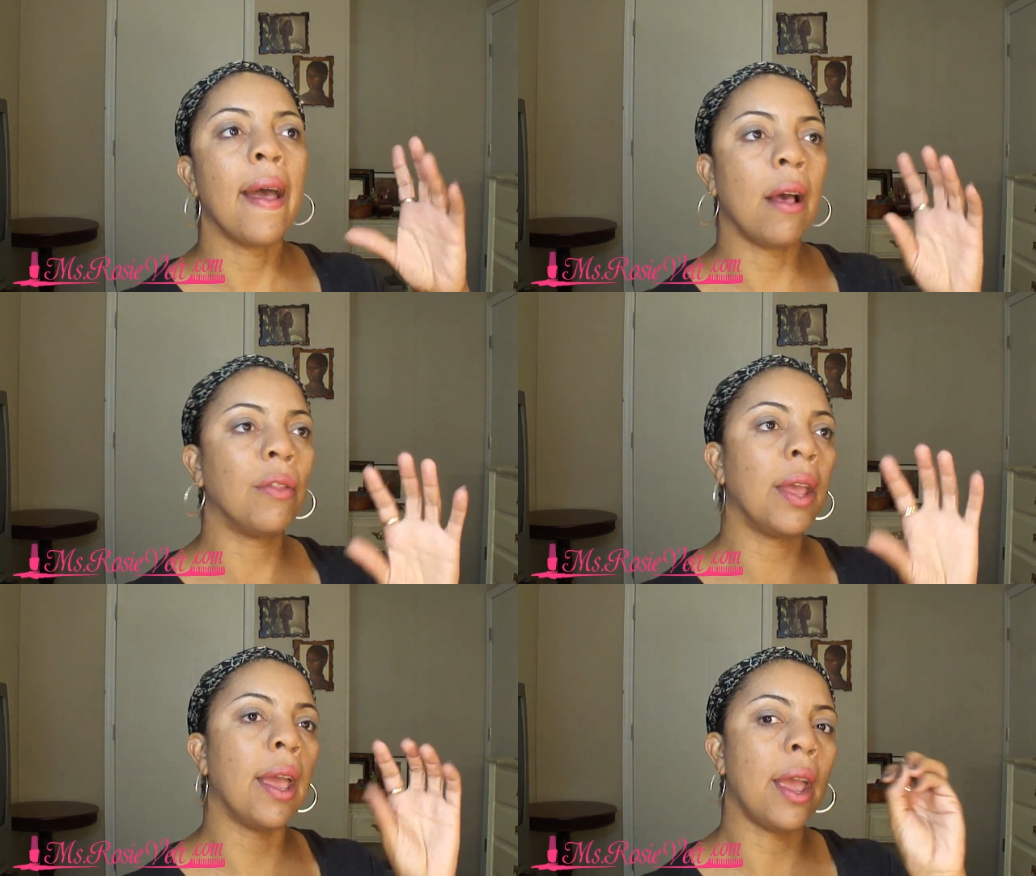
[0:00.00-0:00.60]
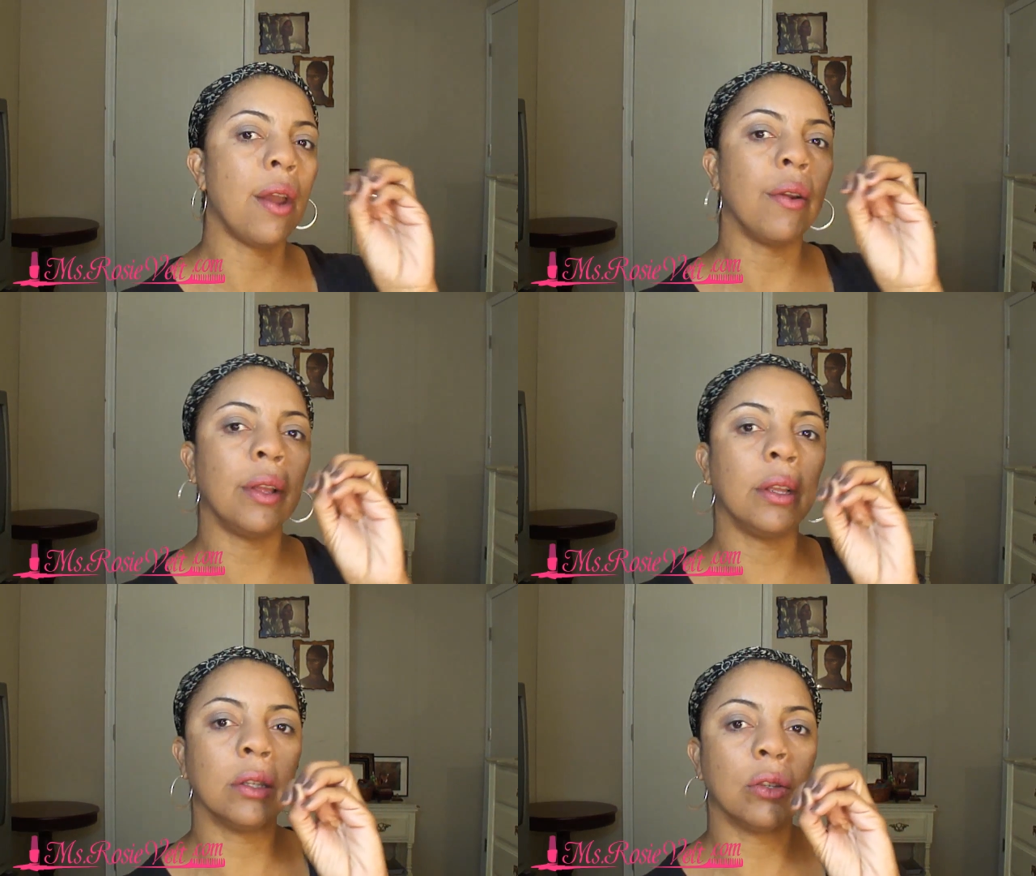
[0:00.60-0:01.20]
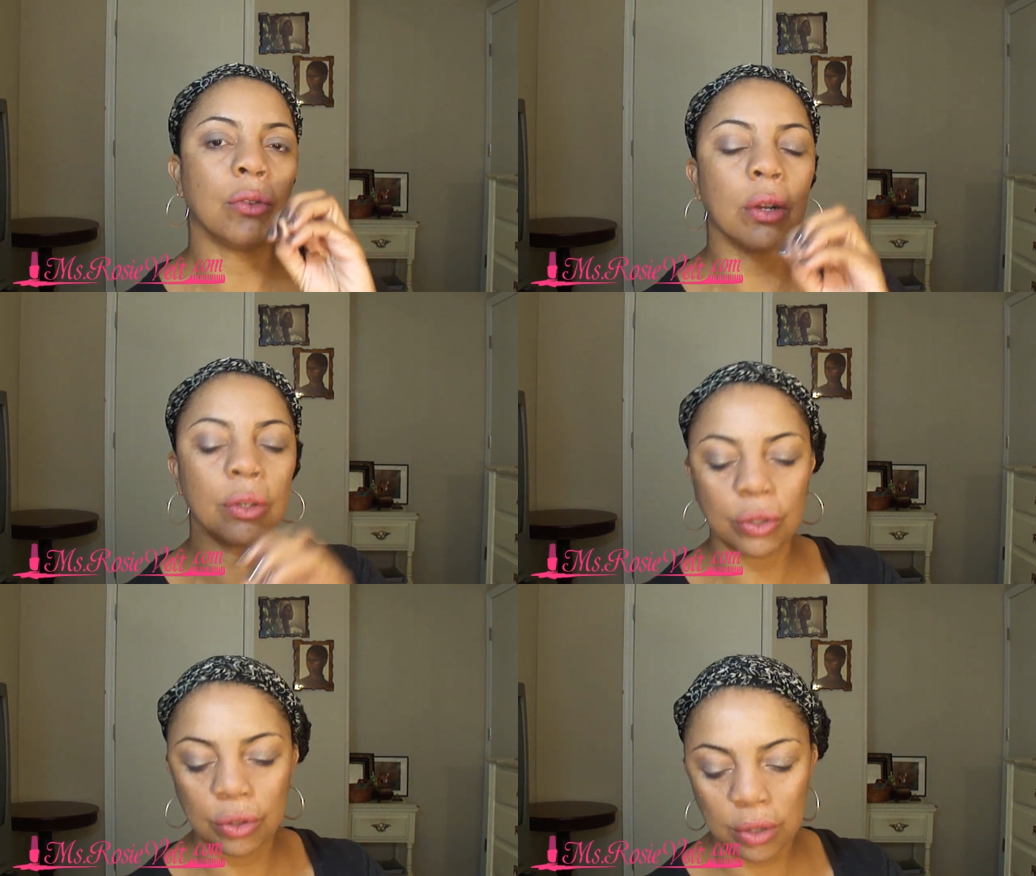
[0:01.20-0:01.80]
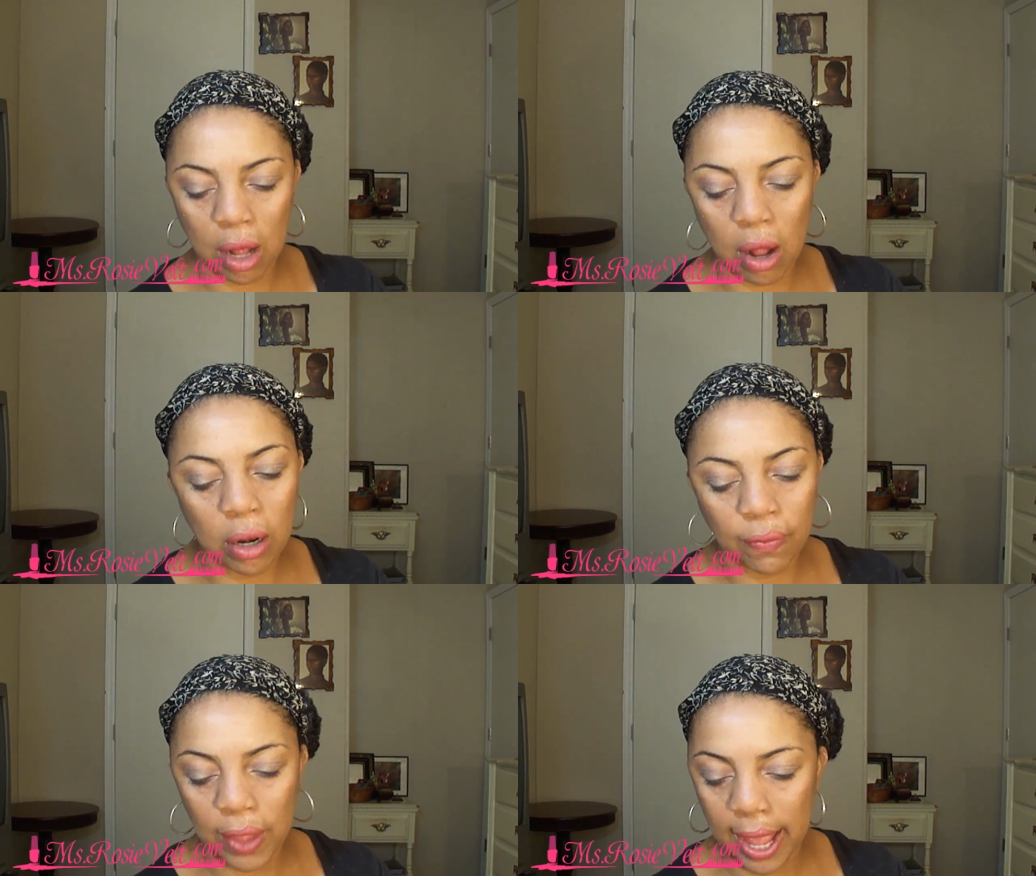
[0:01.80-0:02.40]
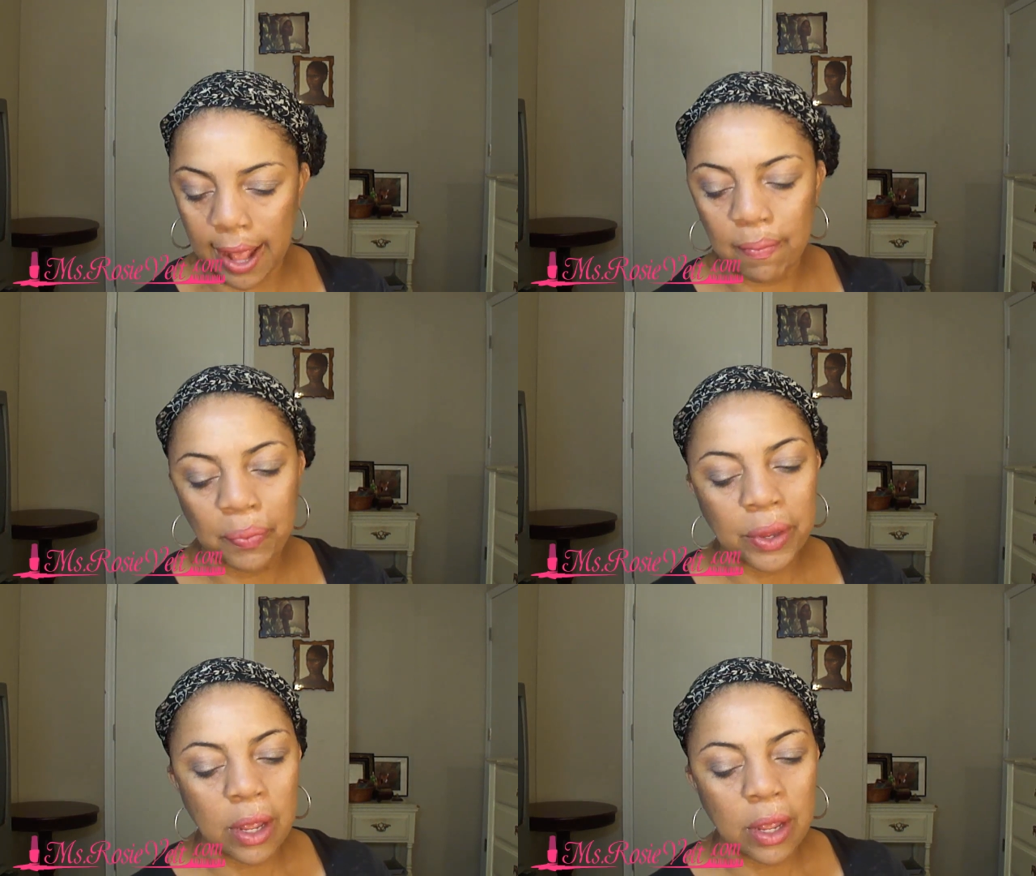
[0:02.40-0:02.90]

how the hair is structured, all of that.